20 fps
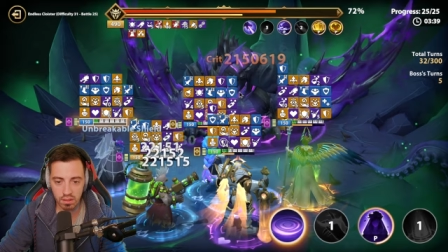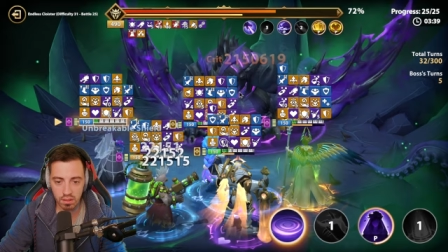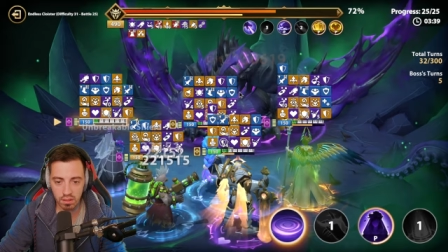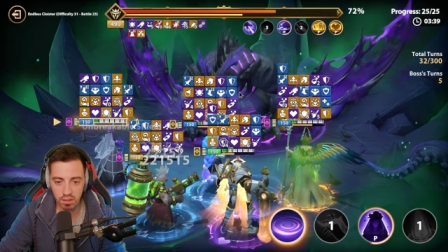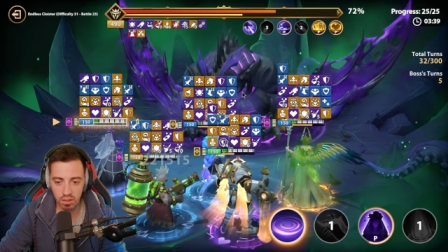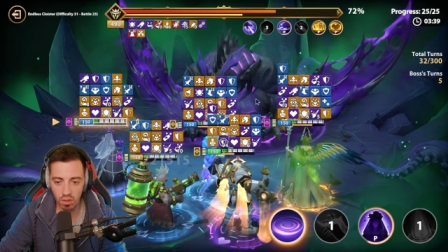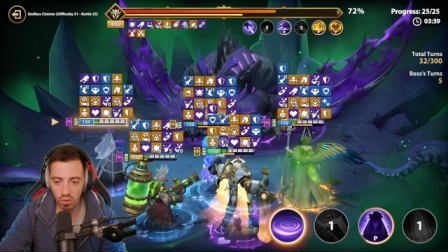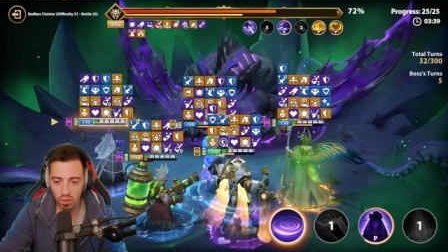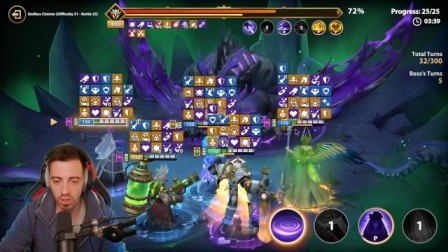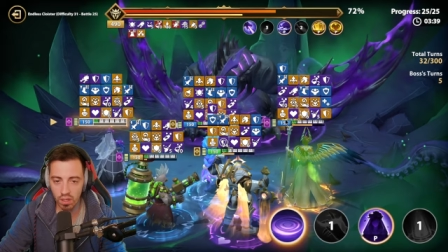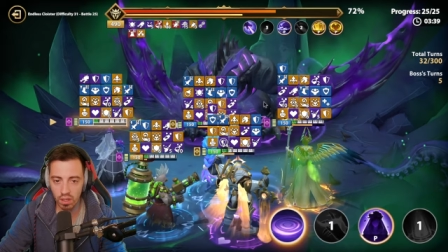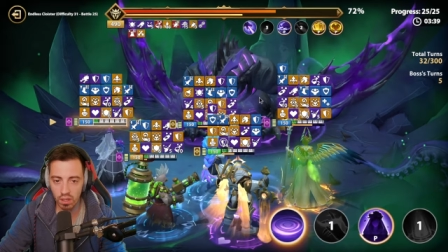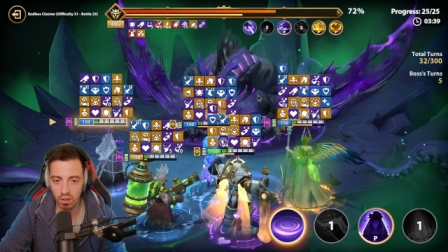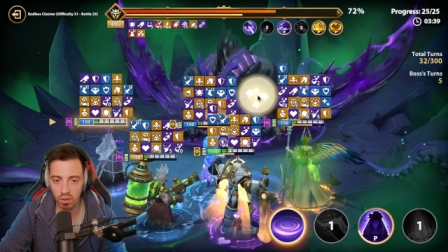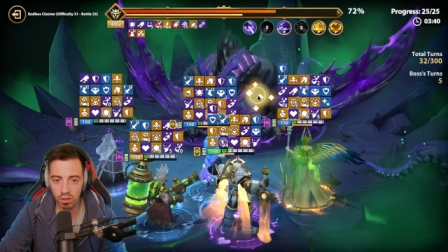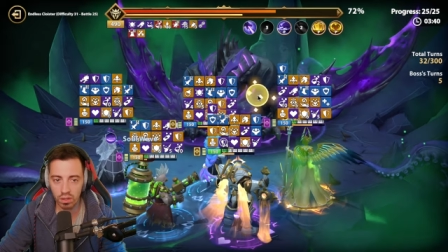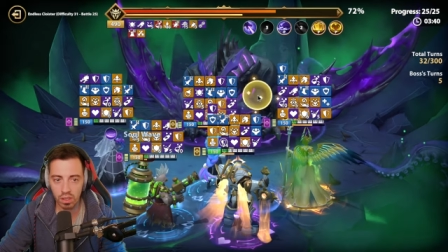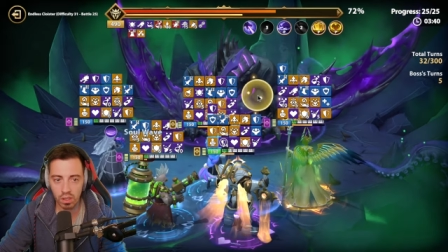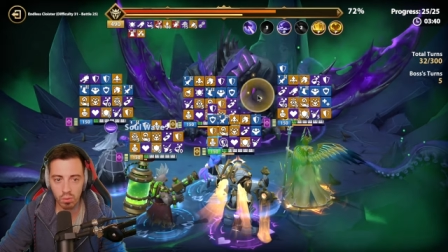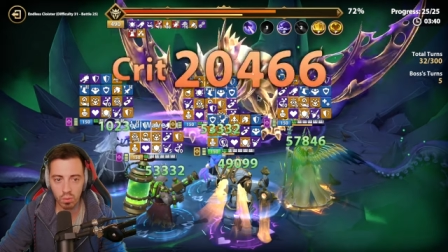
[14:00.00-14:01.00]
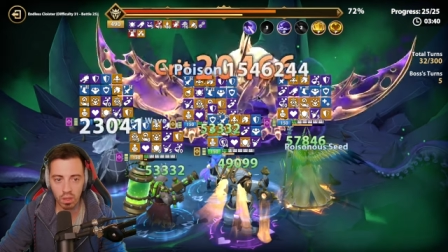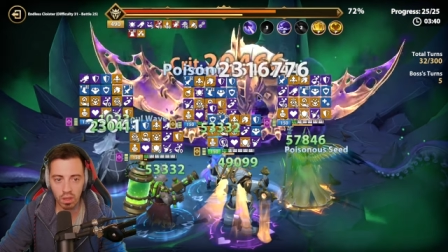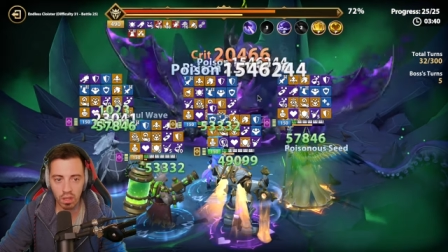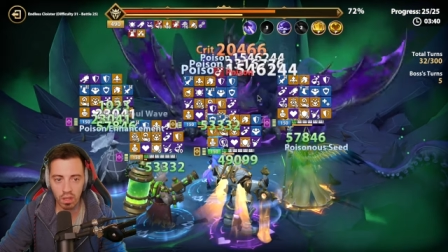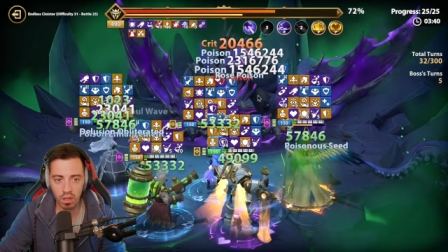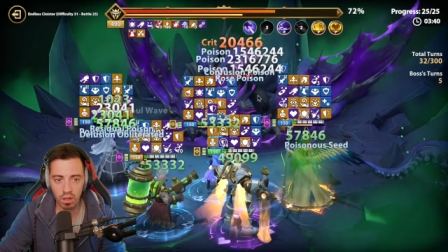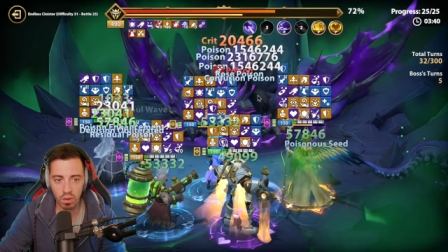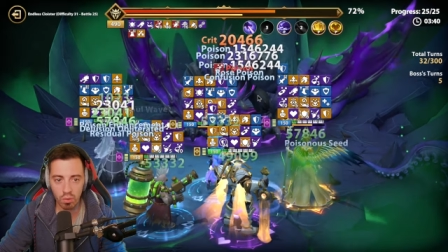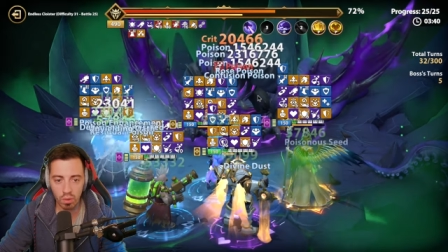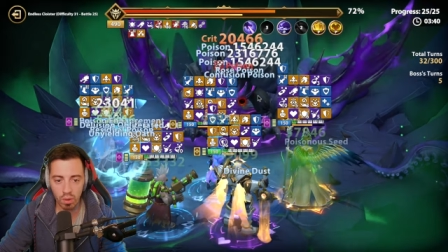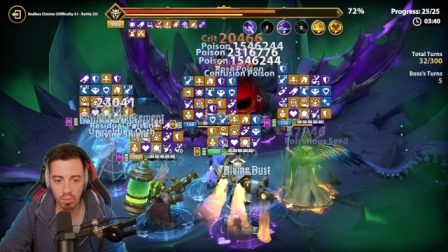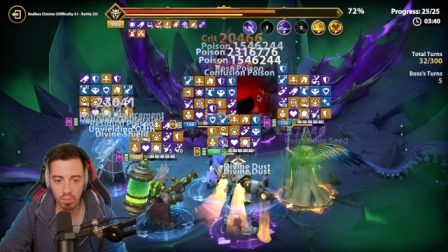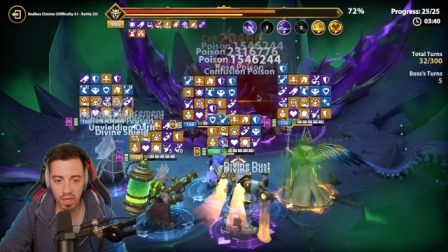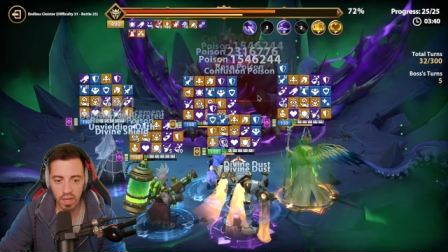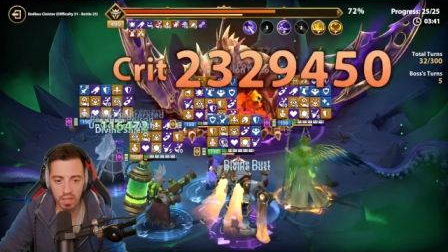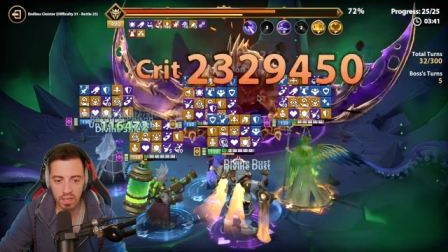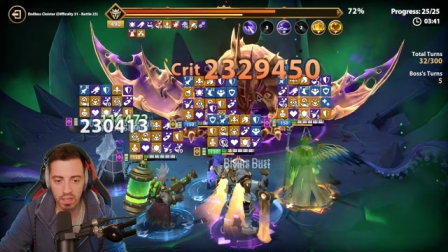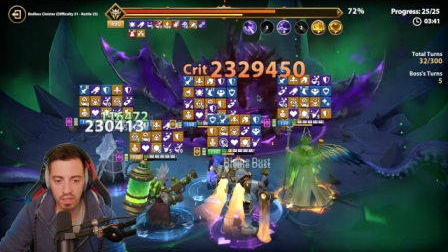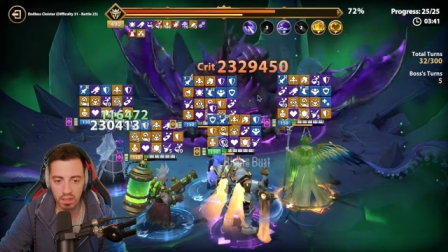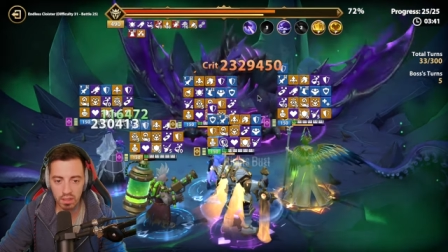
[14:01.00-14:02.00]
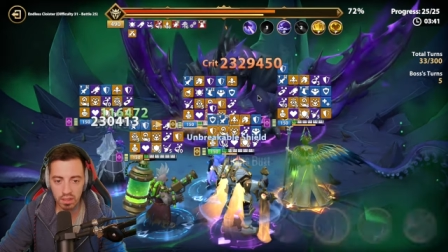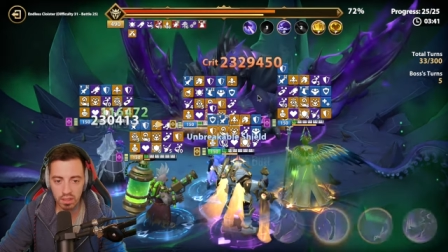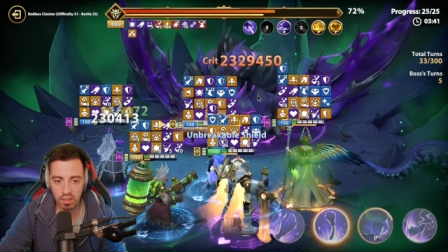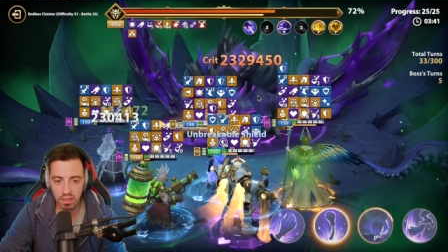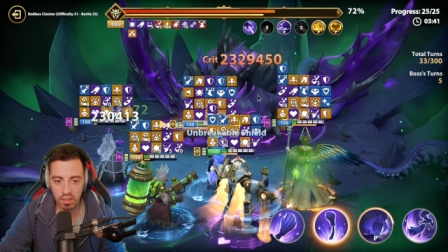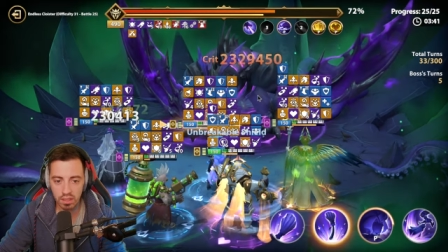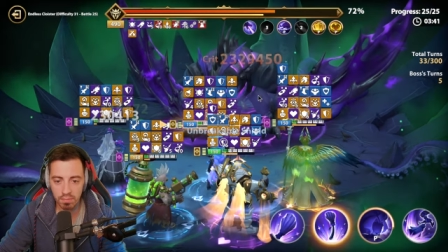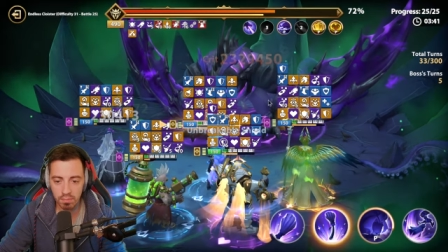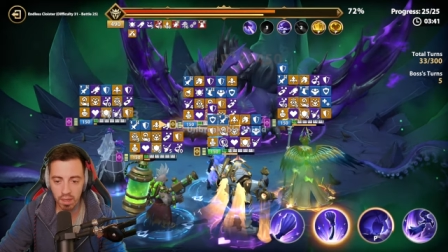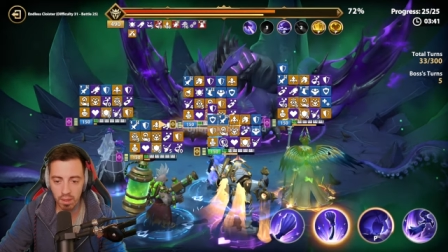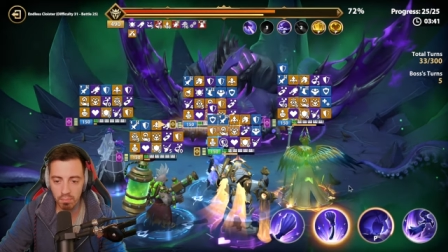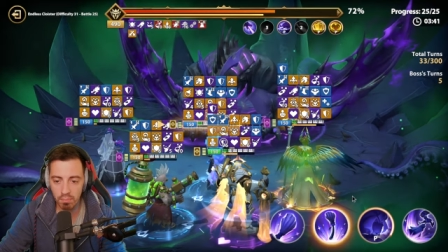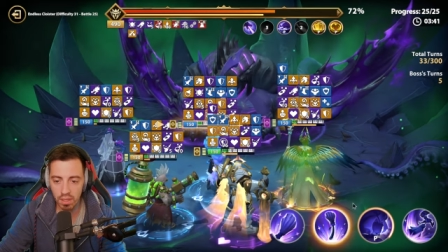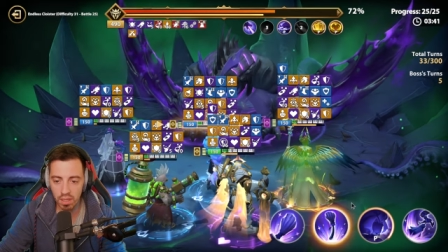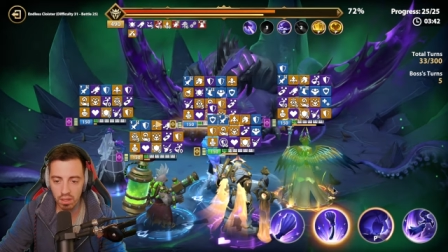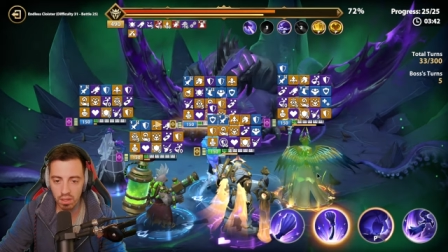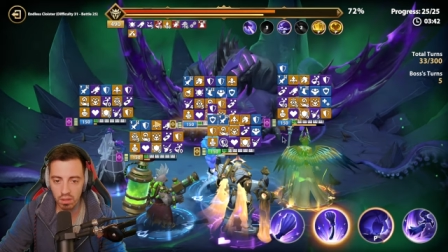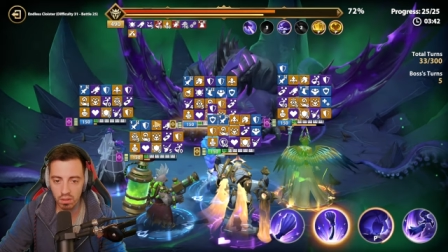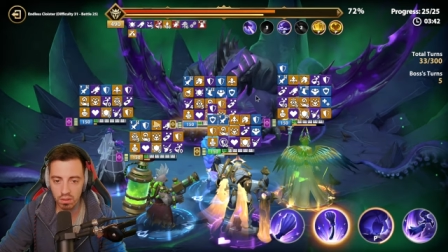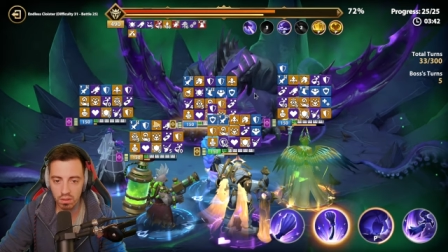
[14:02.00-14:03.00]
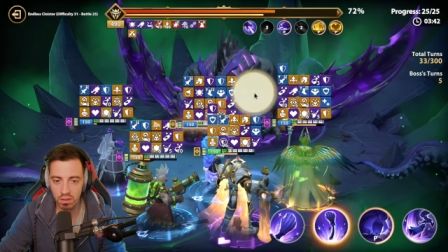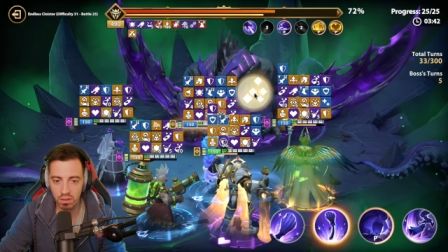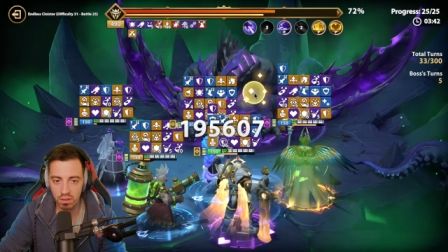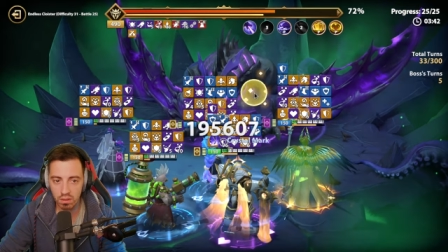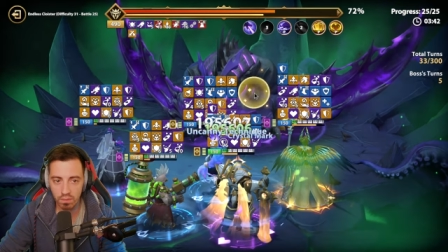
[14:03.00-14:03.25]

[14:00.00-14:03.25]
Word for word: Okay, only one layer remaining. This is my Melot.